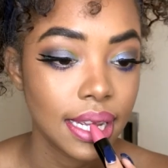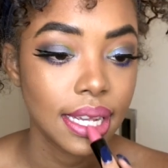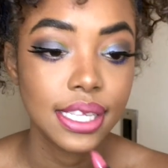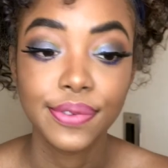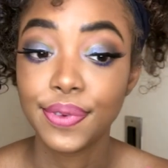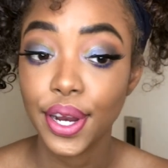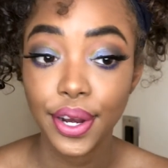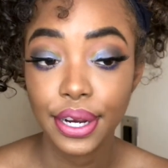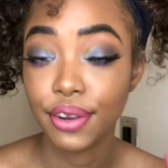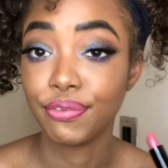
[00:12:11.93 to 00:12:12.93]
It's
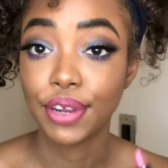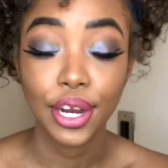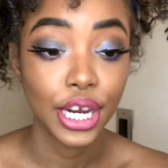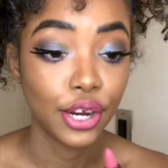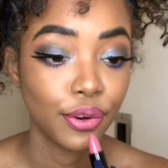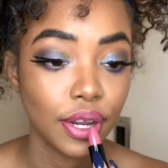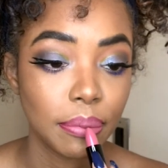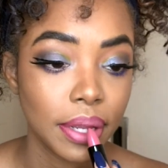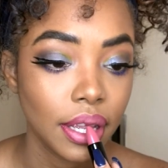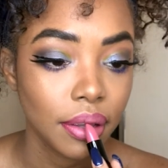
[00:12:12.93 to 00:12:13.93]
very, very
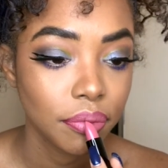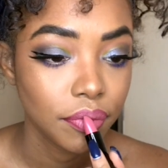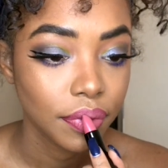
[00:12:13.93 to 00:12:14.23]
creamy.